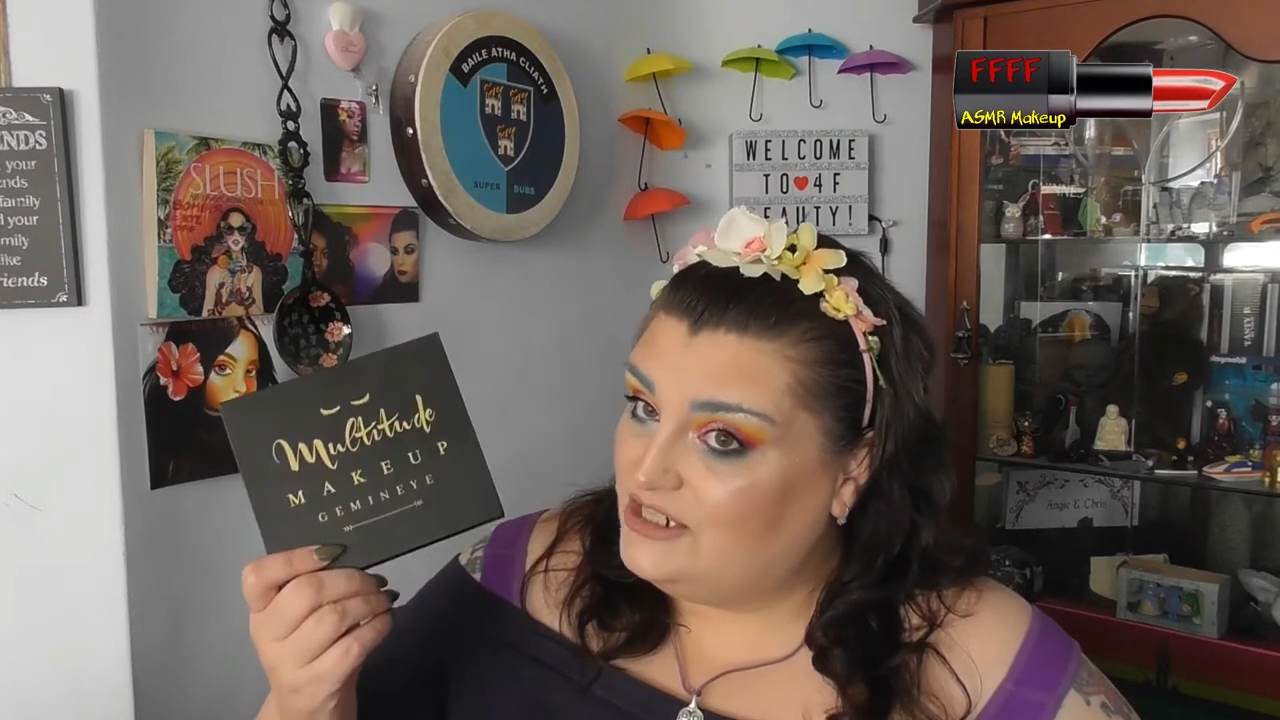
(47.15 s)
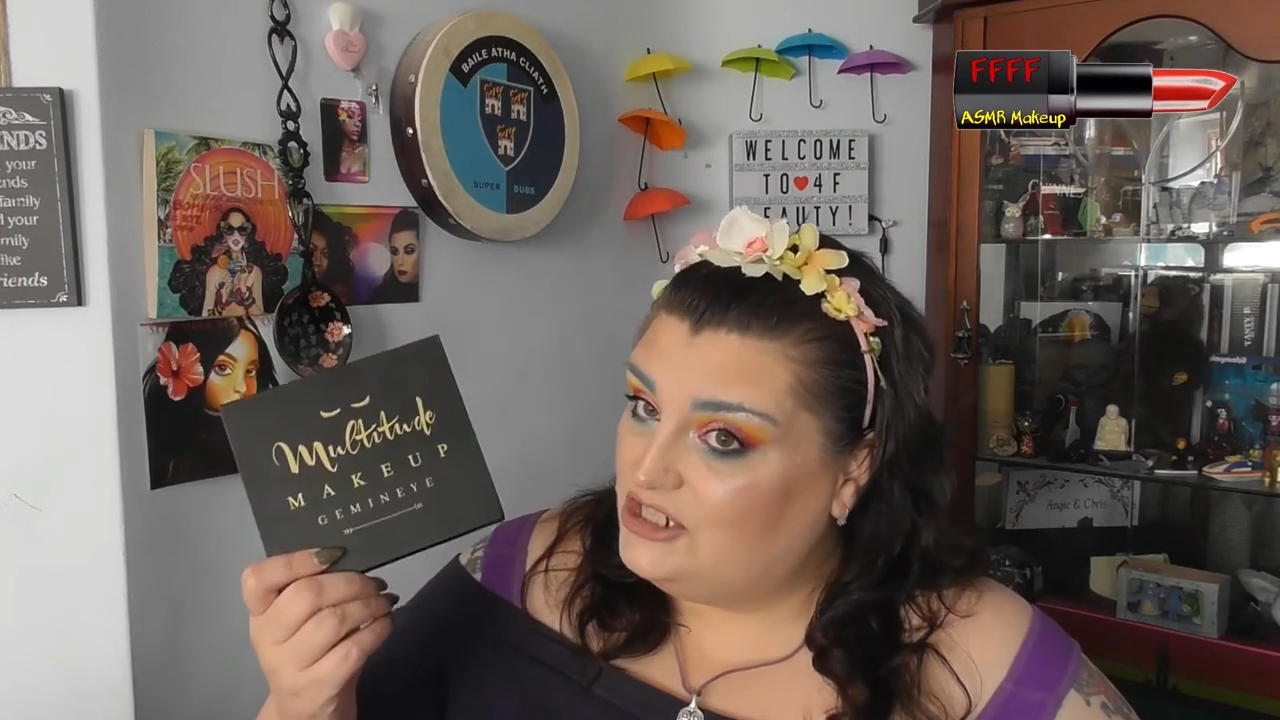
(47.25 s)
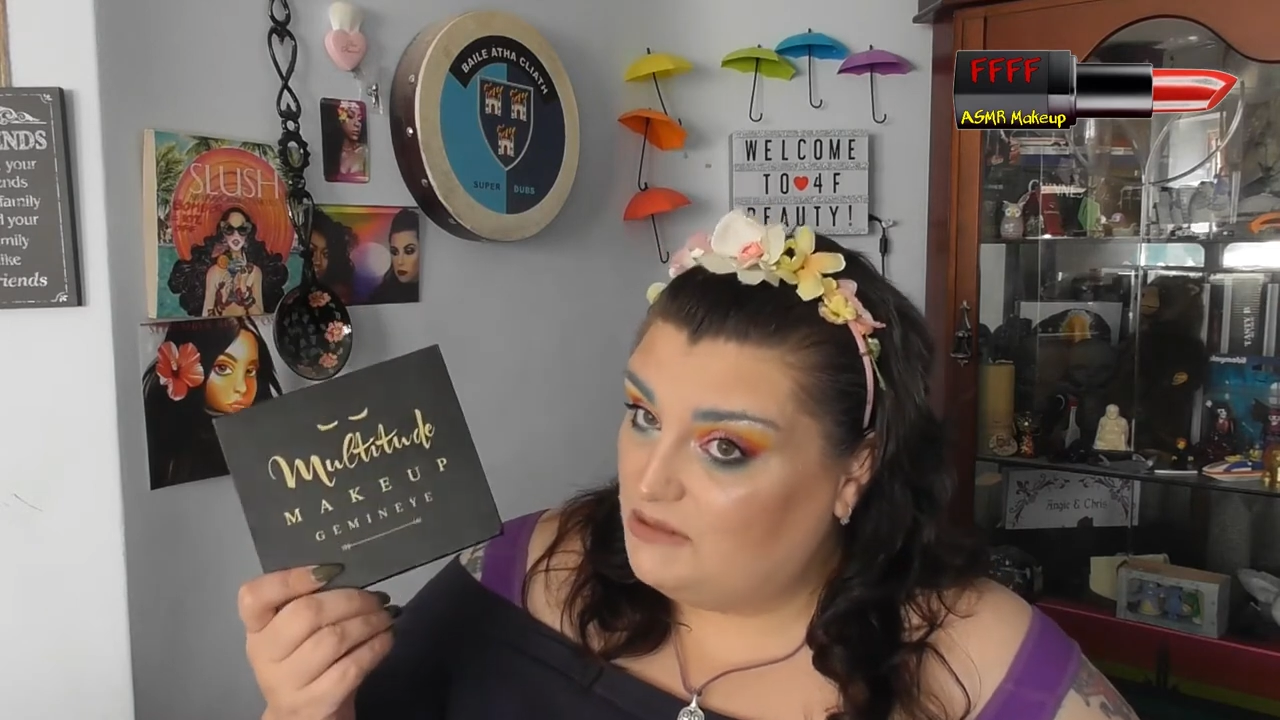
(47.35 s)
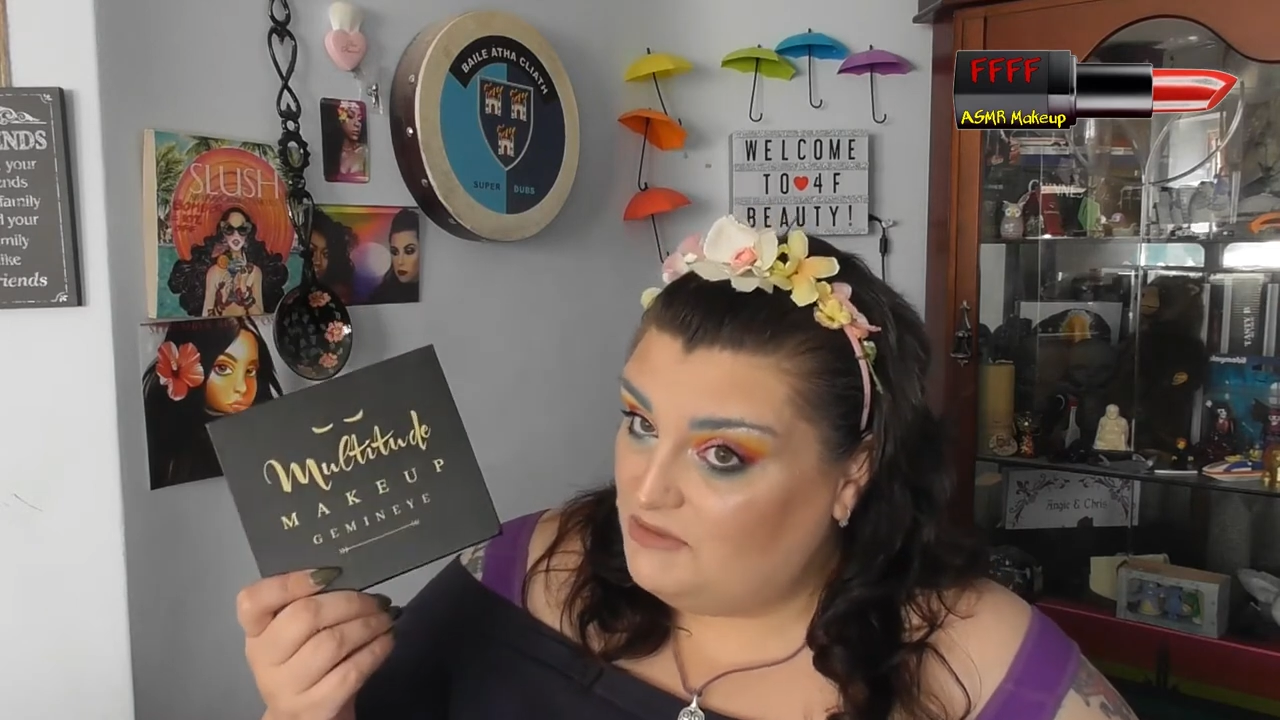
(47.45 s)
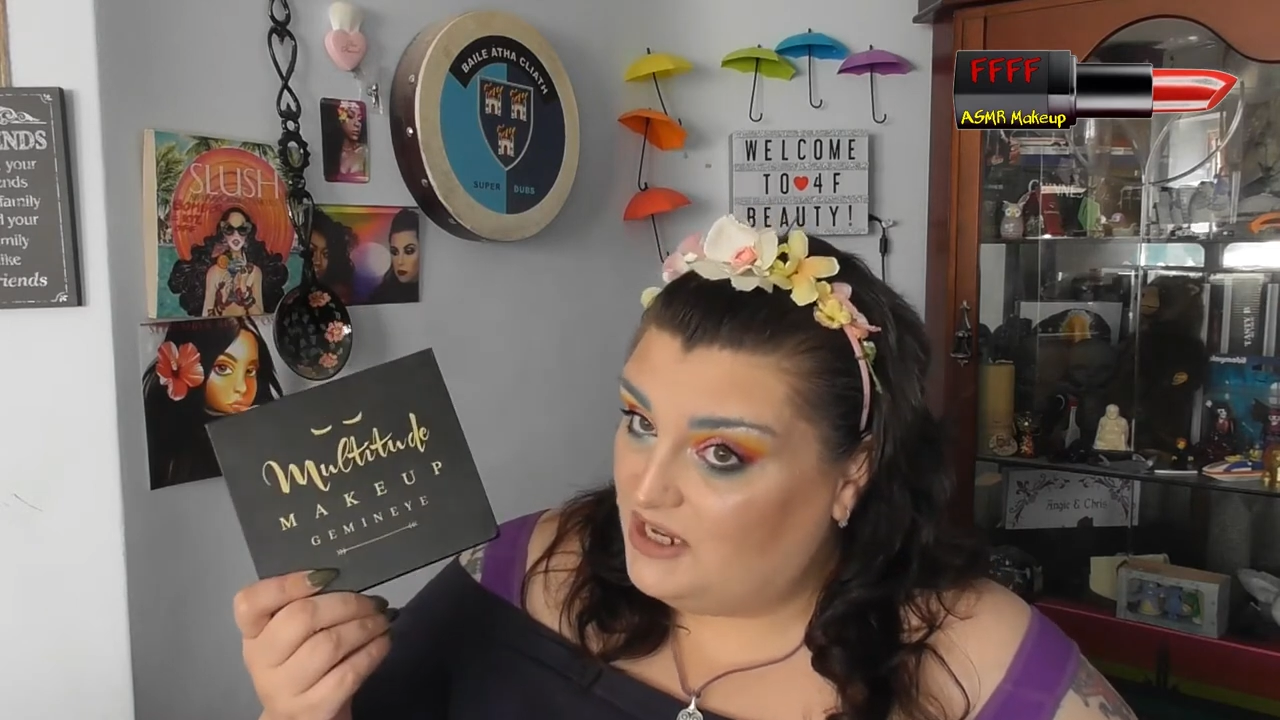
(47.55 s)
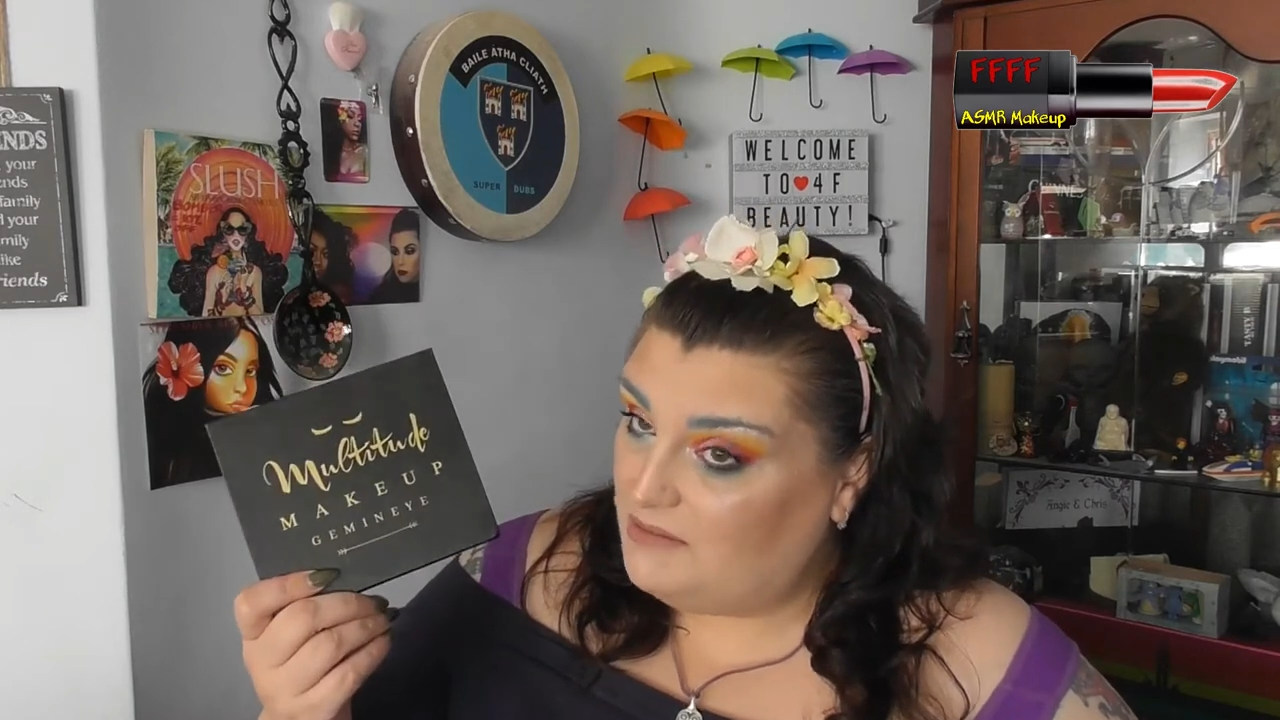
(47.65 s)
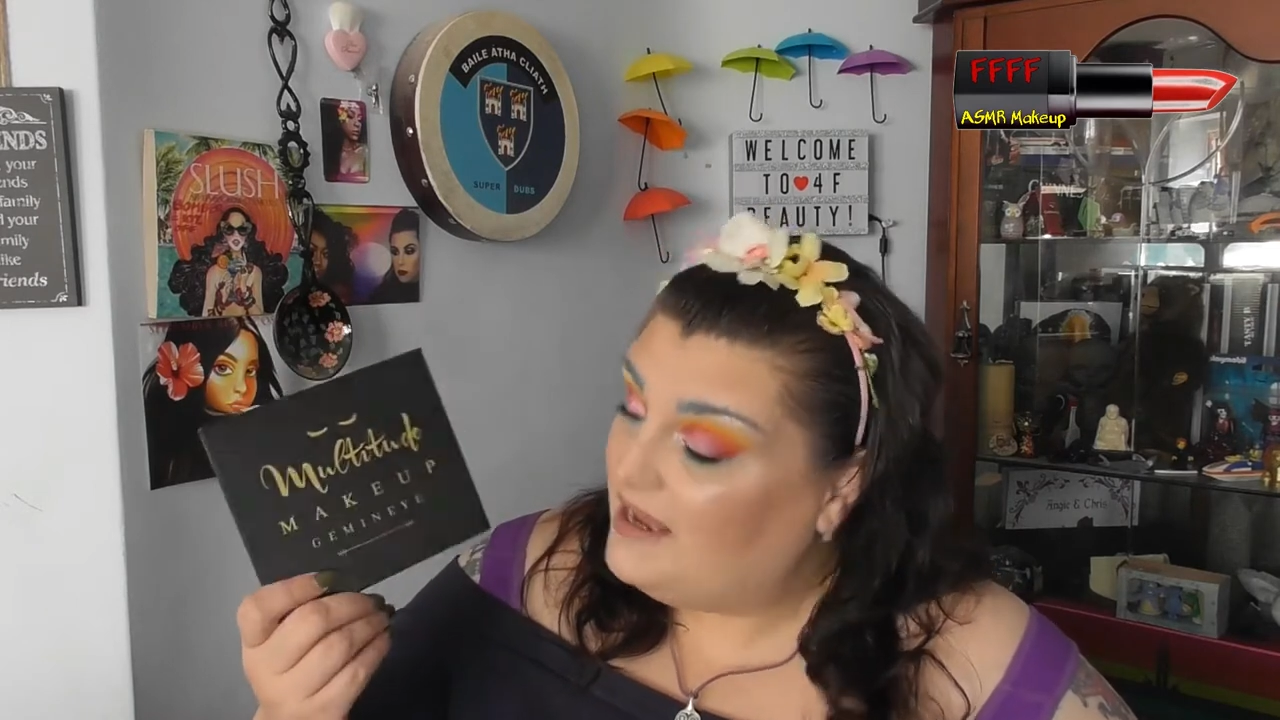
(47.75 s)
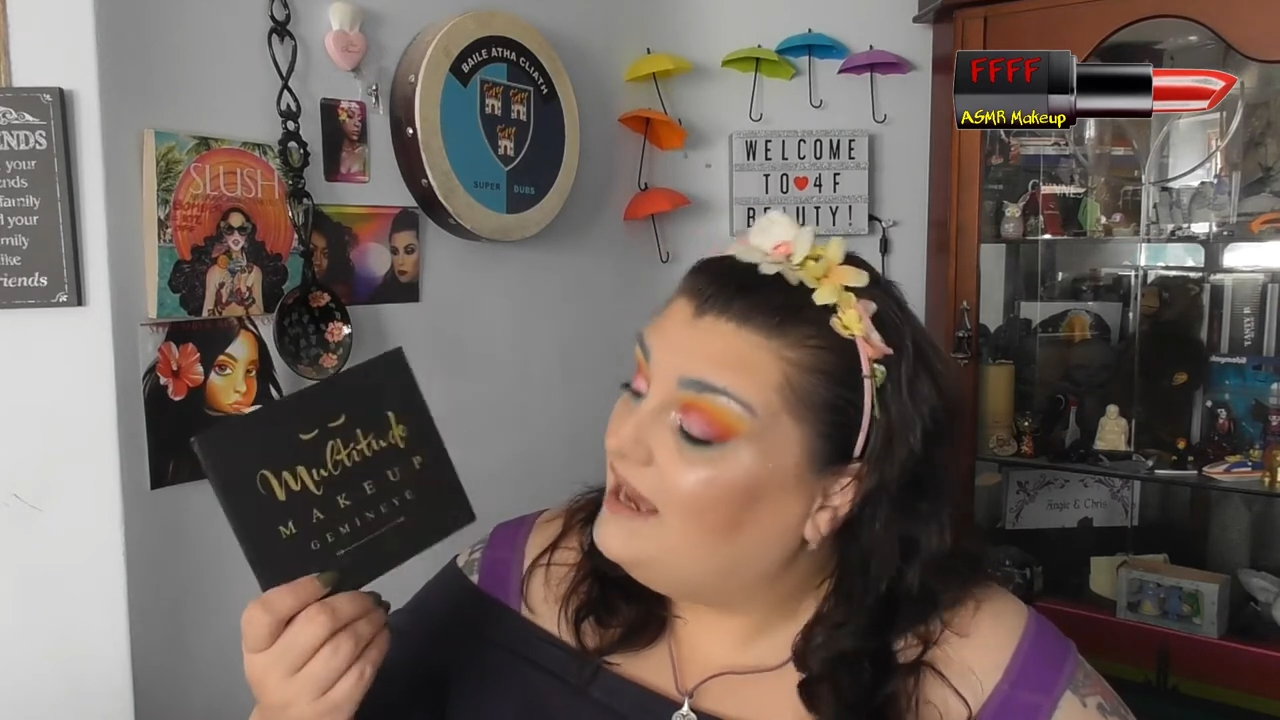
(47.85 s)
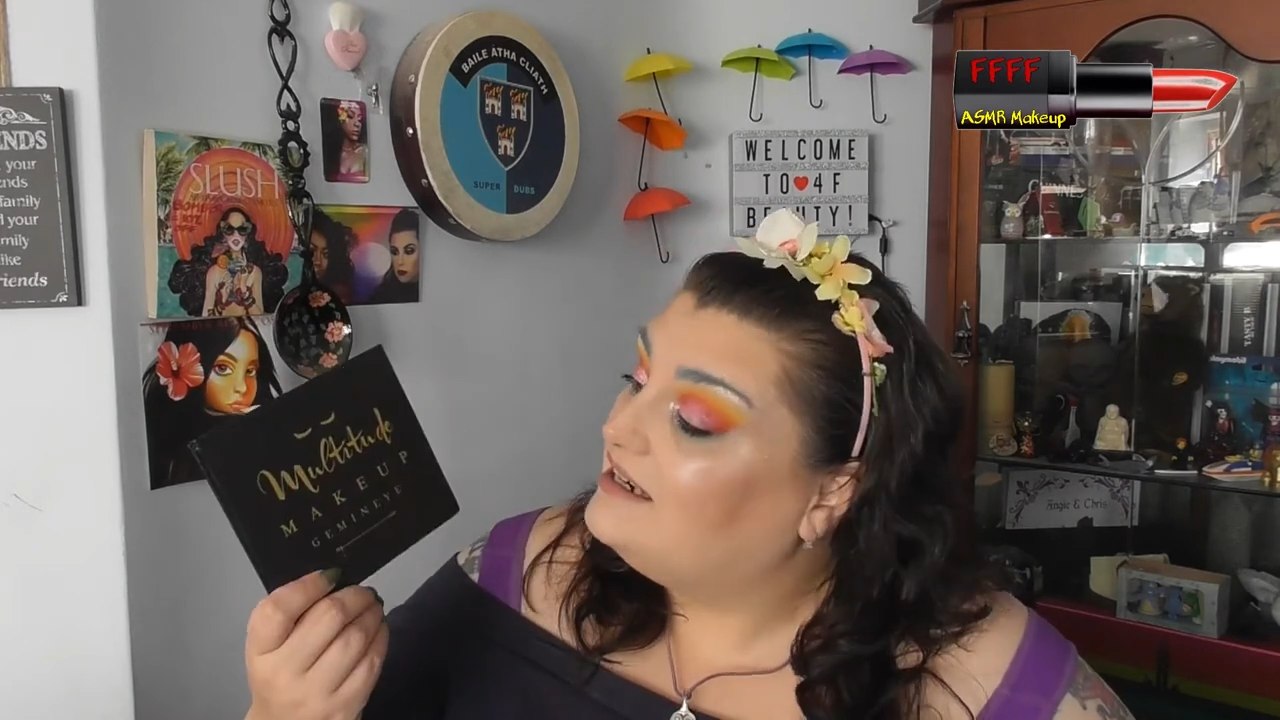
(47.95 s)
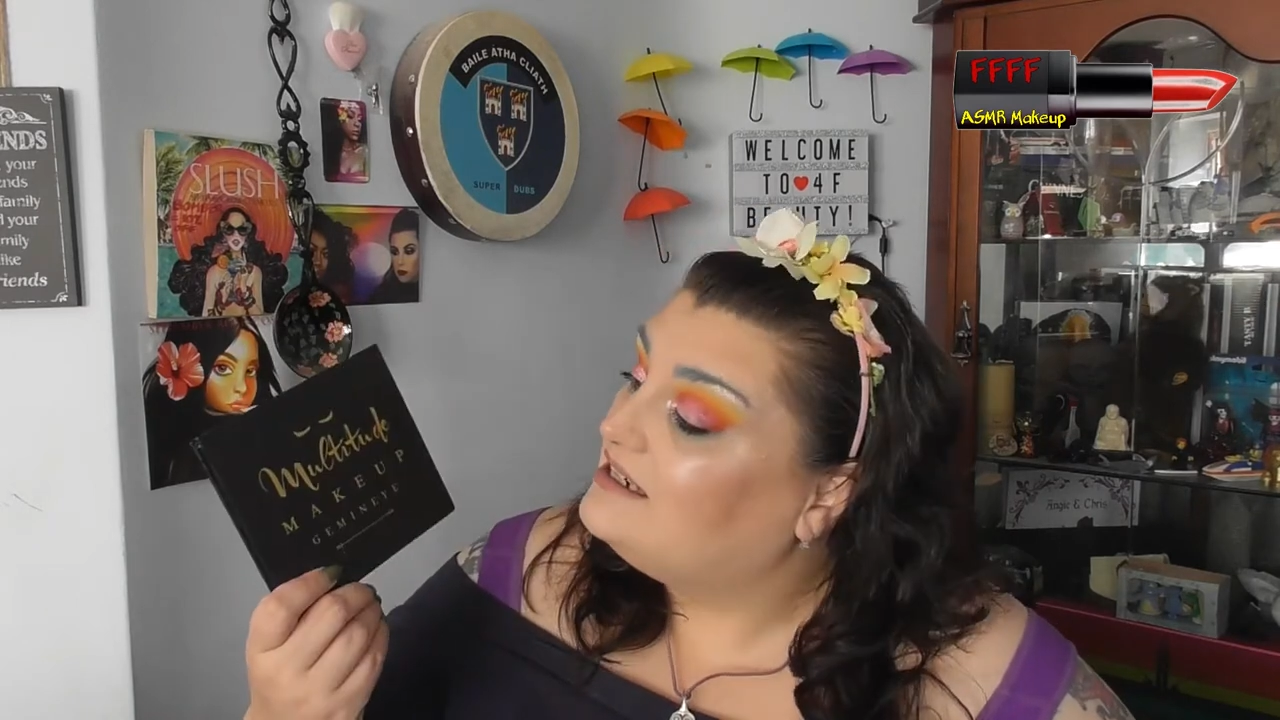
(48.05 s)
Gemineye
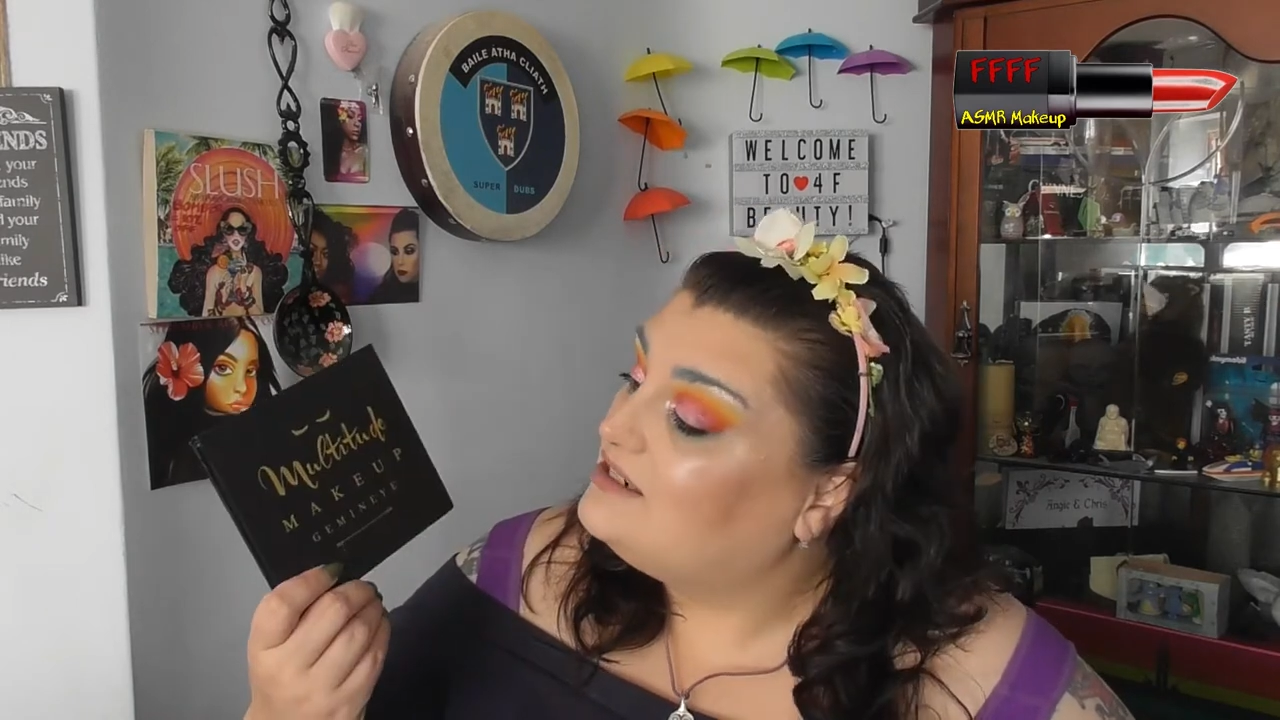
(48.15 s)
palette